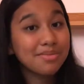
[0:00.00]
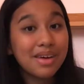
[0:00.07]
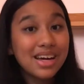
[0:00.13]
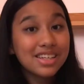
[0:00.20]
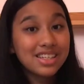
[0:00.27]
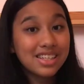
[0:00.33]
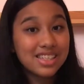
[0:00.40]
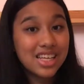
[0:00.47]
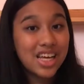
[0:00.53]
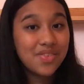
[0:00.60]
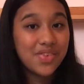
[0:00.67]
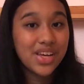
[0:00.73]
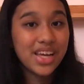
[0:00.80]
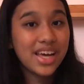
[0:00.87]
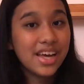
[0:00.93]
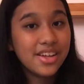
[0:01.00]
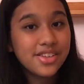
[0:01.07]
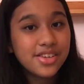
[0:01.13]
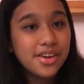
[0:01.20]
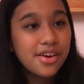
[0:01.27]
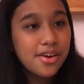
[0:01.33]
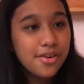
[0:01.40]
I'm actually saving
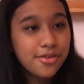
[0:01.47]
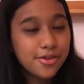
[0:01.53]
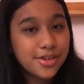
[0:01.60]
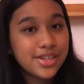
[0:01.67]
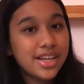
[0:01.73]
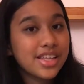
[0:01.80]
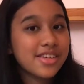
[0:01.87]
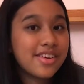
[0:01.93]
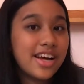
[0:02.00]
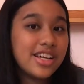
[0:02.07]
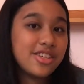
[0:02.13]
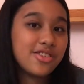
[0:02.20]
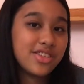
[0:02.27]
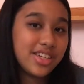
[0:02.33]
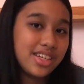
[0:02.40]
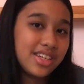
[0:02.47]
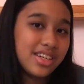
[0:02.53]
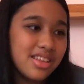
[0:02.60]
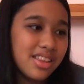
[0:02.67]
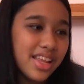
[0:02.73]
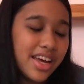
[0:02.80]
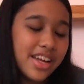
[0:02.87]
it for another entry
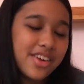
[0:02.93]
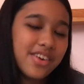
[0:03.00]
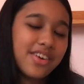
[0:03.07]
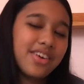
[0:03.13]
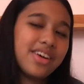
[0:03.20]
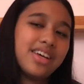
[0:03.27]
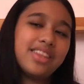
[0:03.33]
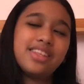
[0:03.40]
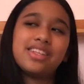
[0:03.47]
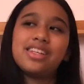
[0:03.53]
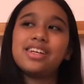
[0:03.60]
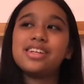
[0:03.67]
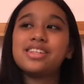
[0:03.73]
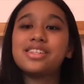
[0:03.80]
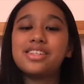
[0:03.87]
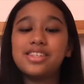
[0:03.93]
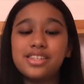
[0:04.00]
later in this list.